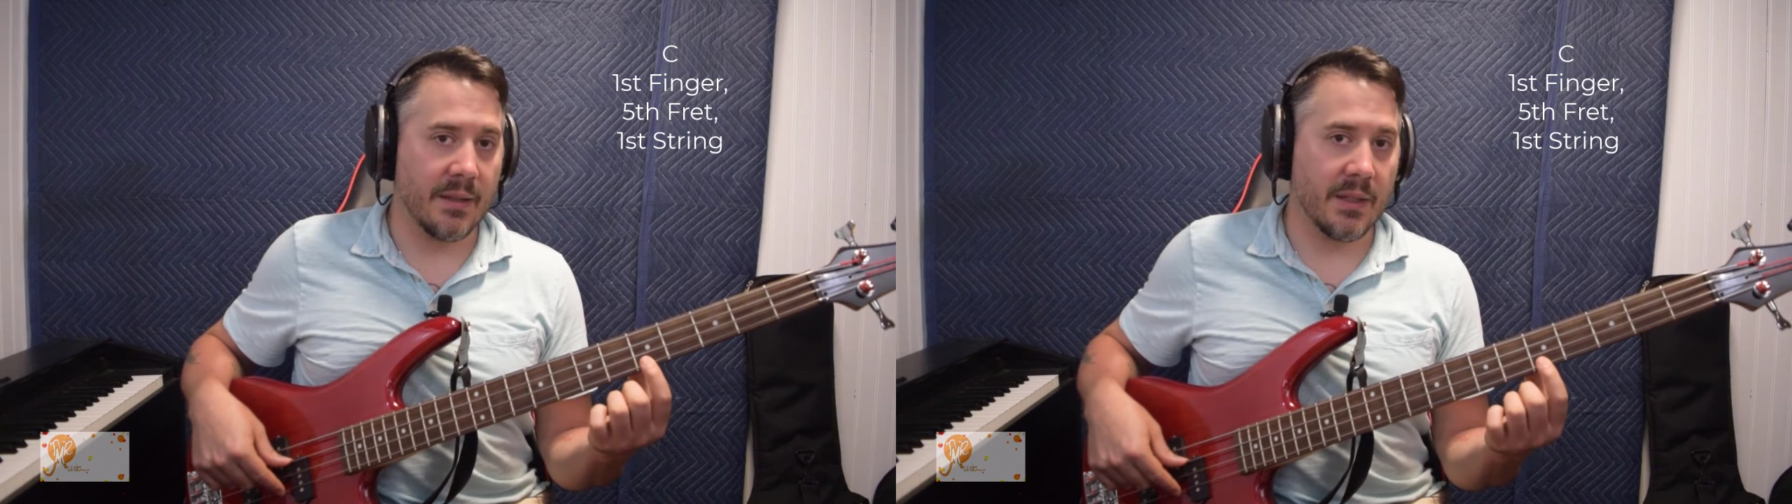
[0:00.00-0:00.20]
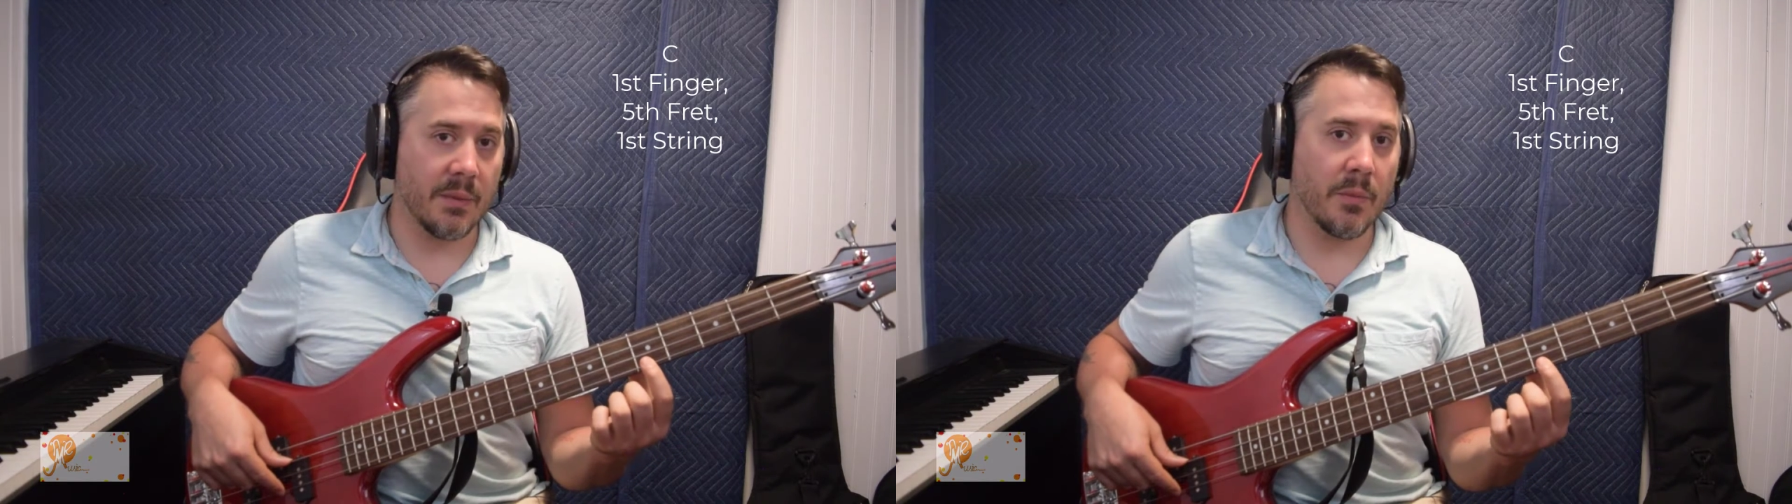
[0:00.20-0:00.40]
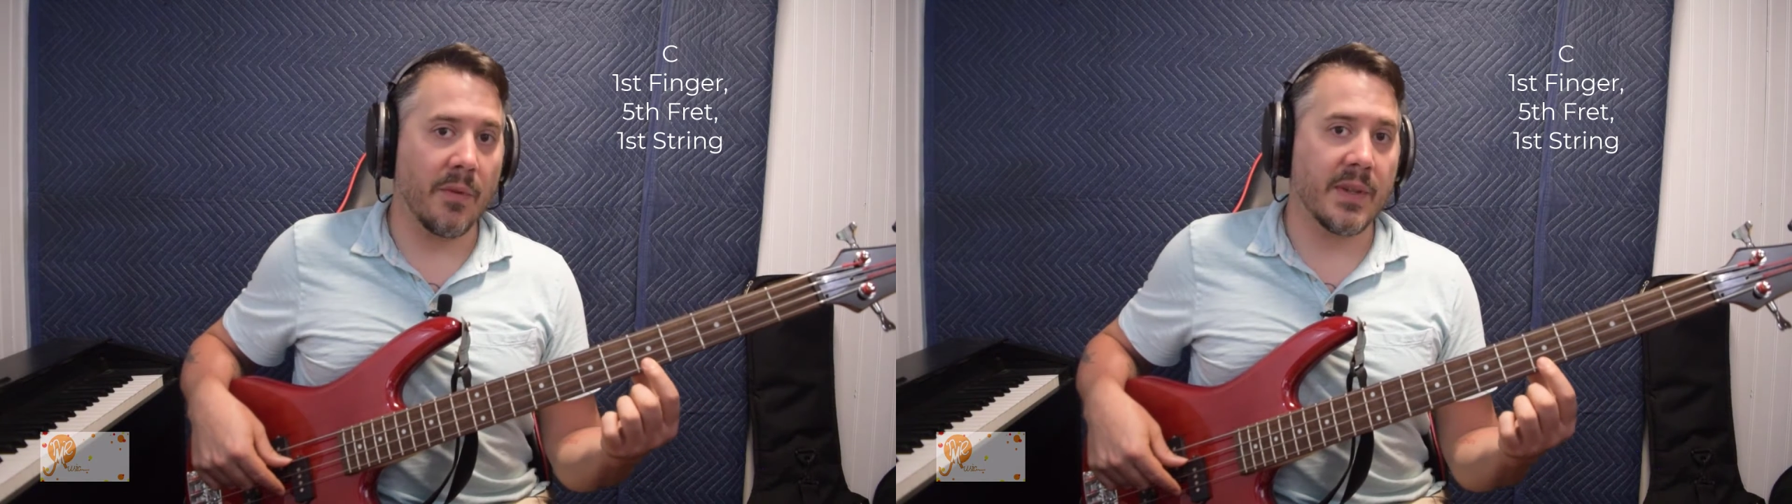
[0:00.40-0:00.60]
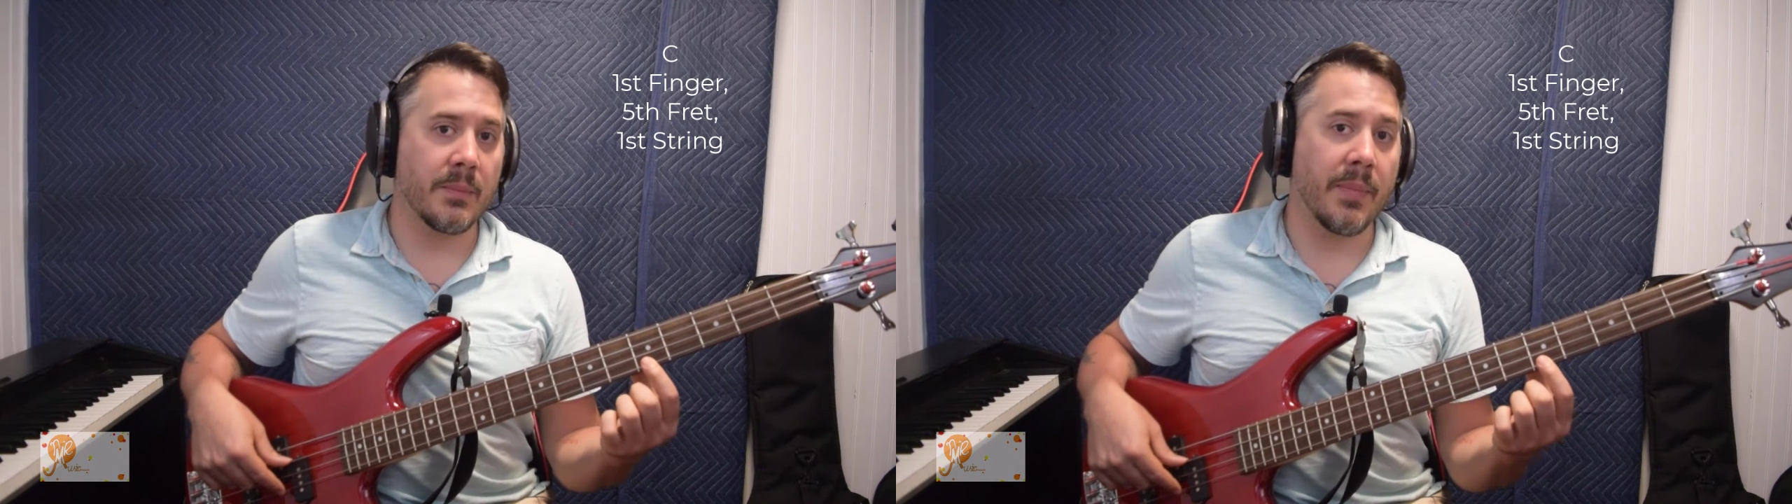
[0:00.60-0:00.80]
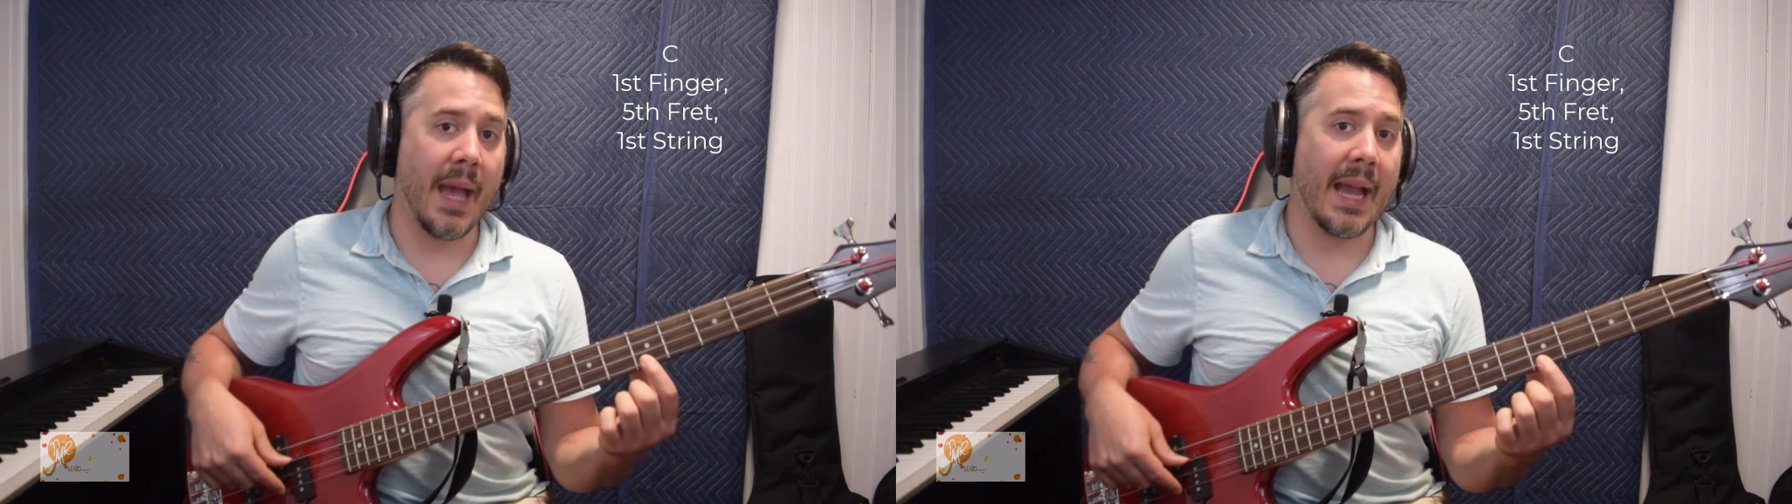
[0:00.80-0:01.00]
to move us
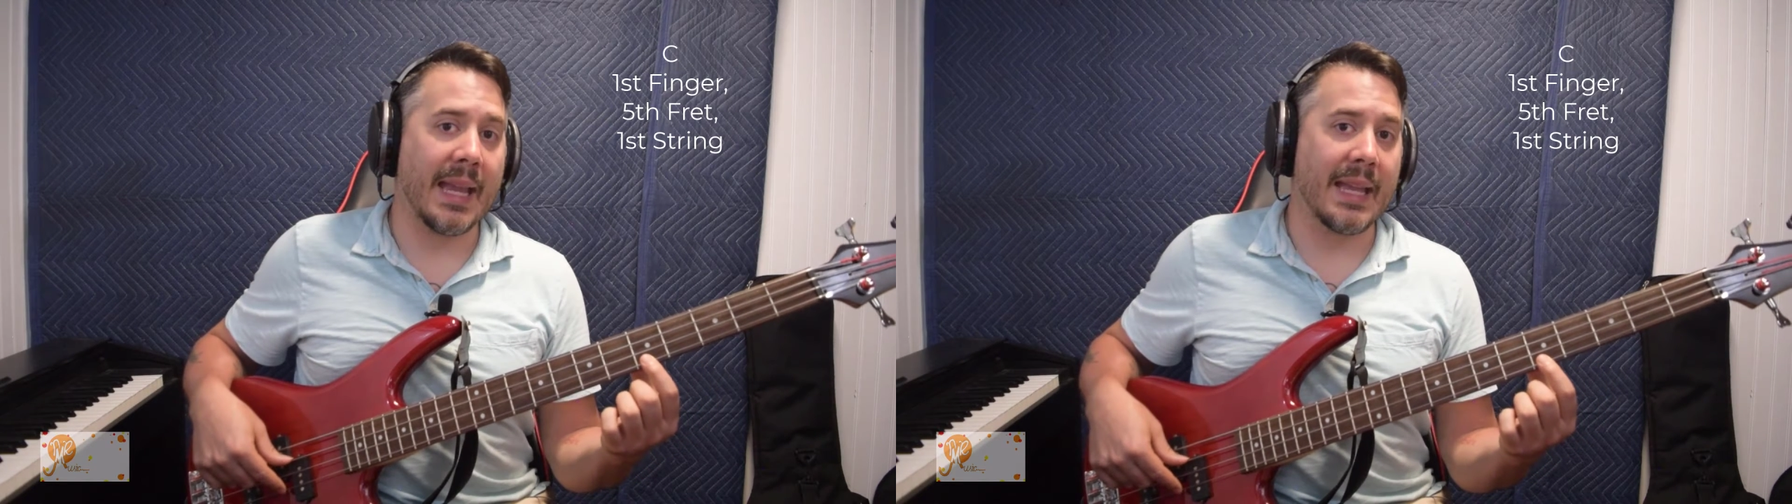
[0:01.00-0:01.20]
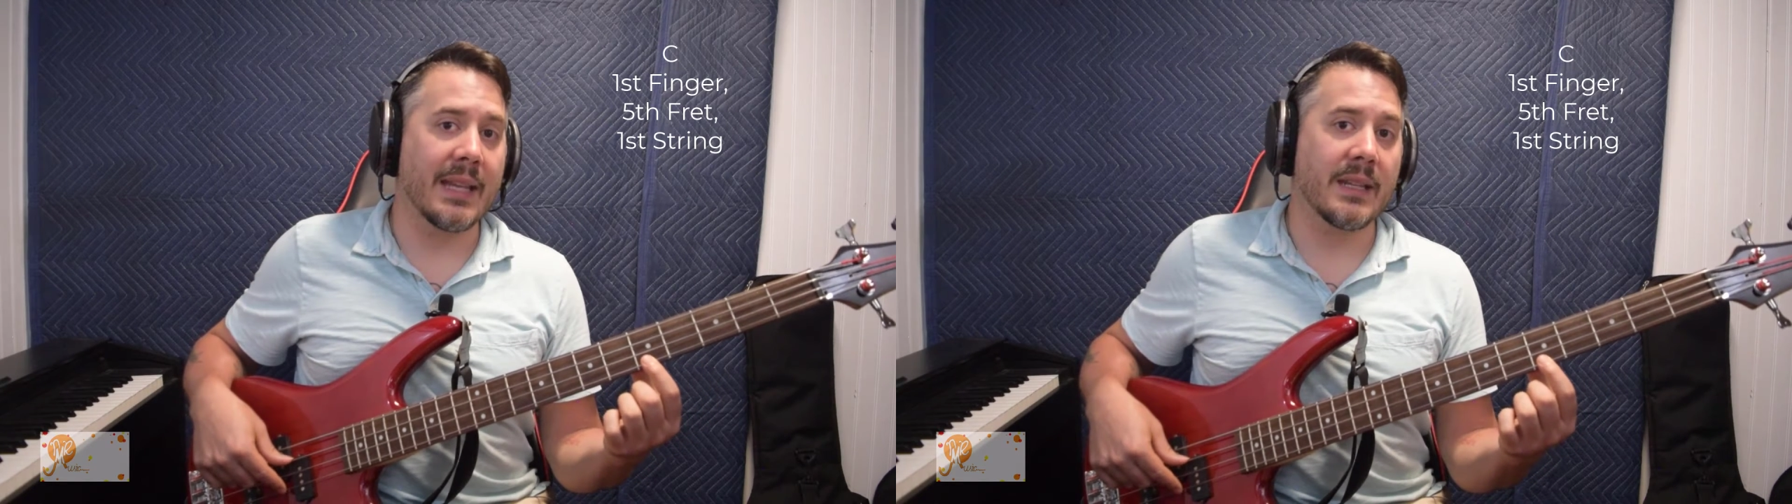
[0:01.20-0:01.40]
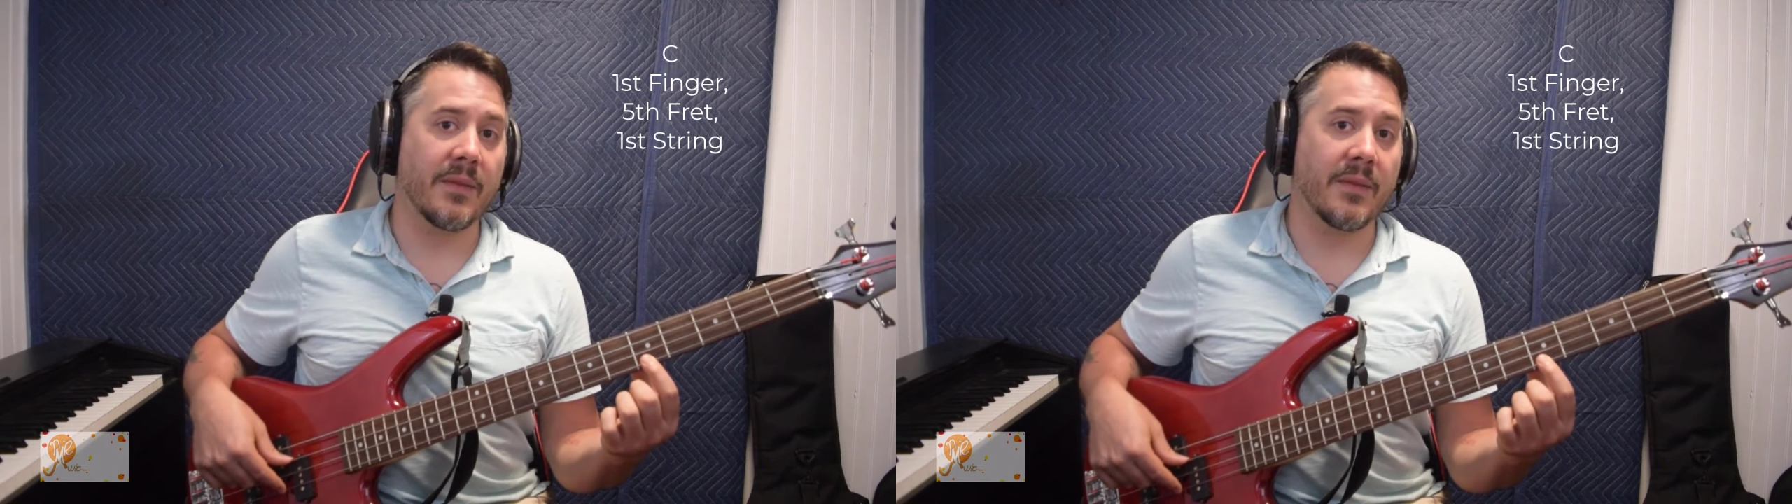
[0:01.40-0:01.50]
back into